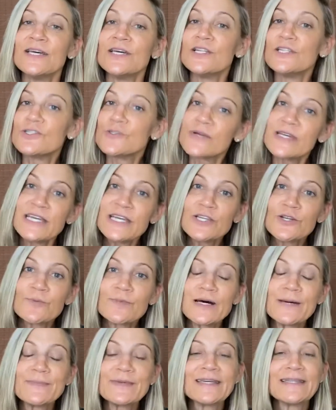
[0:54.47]
drinking your
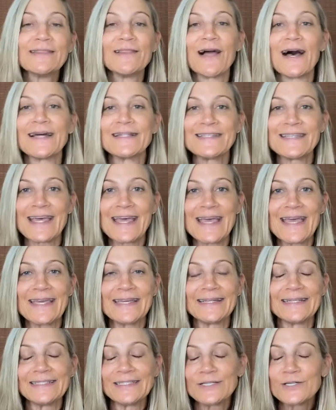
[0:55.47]
pumpkin latte
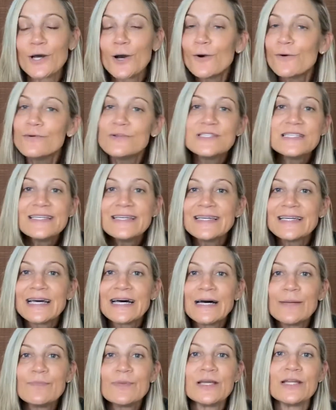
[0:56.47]
and cozying
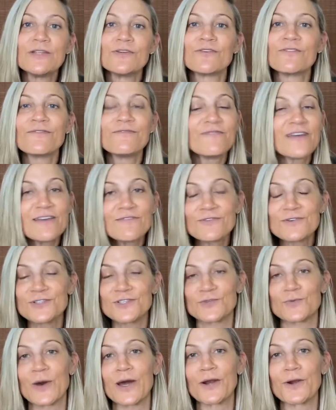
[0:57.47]
up in your favorite
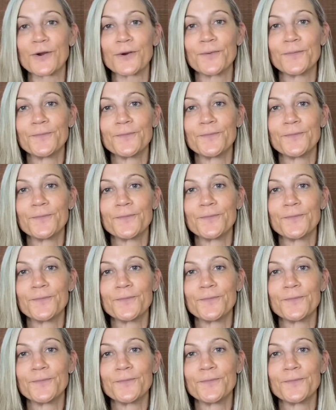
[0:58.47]
sweater,